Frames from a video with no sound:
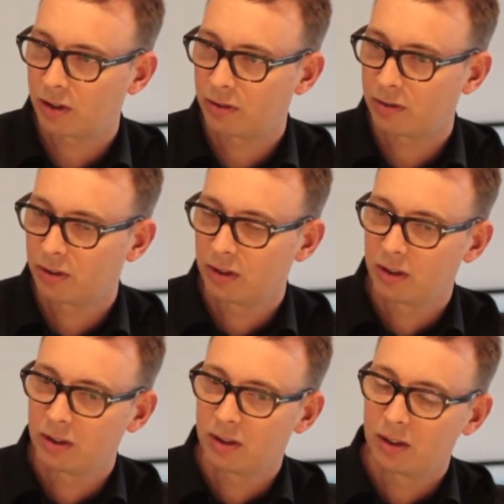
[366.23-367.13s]
So
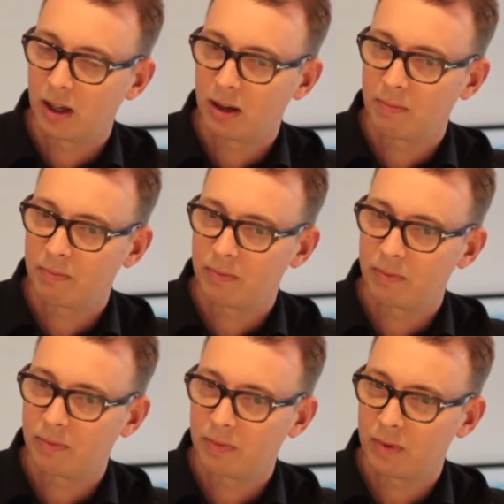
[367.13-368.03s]
um,
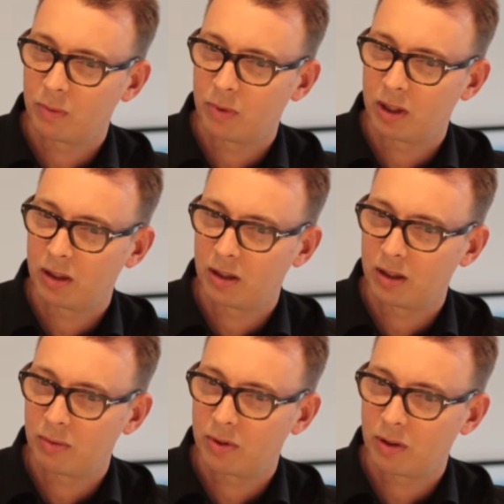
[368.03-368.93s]
we
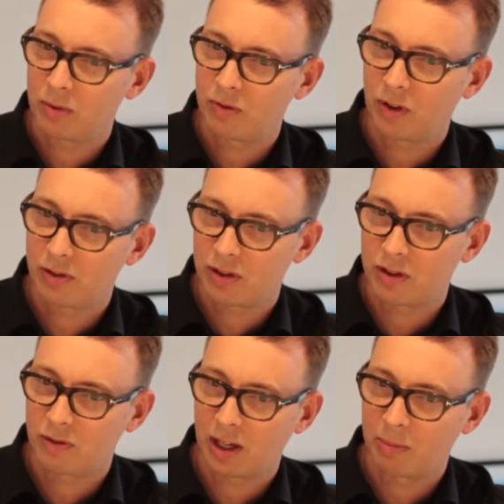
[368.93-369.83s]
it was it was fun to
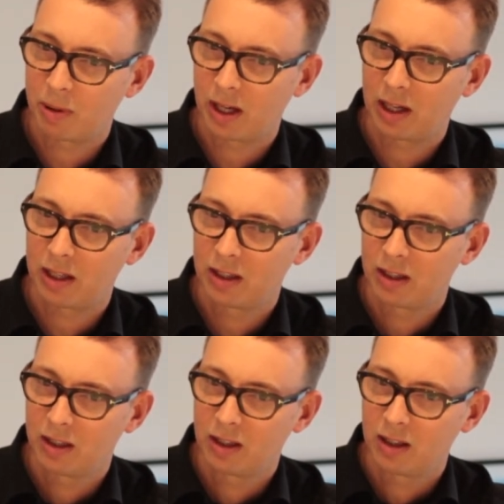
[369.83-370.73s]
develop a
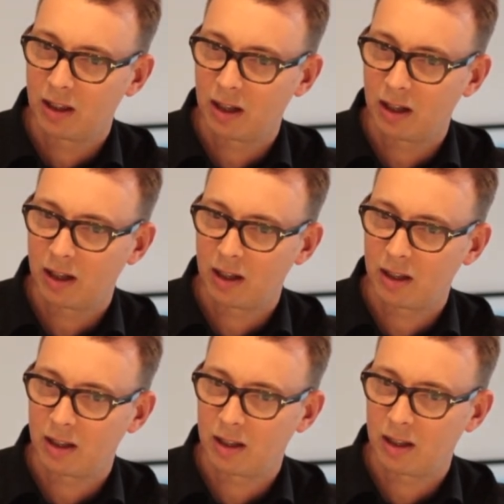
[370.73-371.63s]
uh,